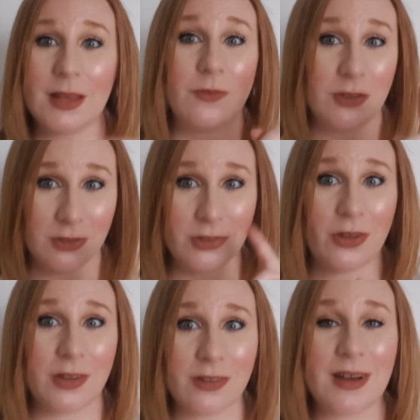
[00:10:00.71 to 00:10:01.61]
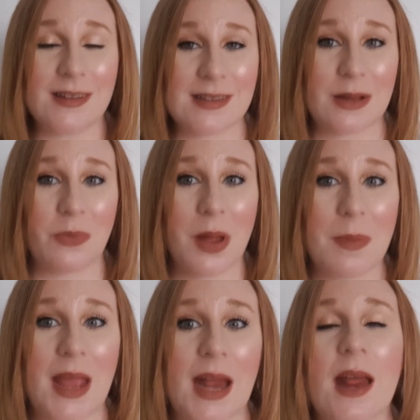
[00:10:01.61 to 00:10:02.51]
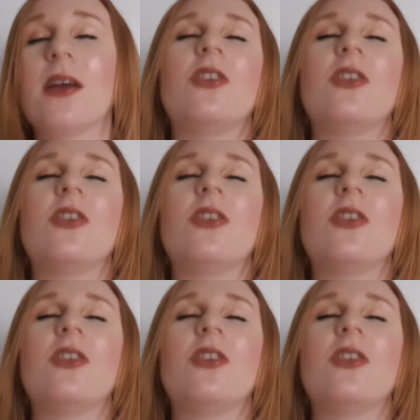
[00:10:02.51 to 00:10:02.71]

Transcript: If you do yoga, you'll understand what I mean.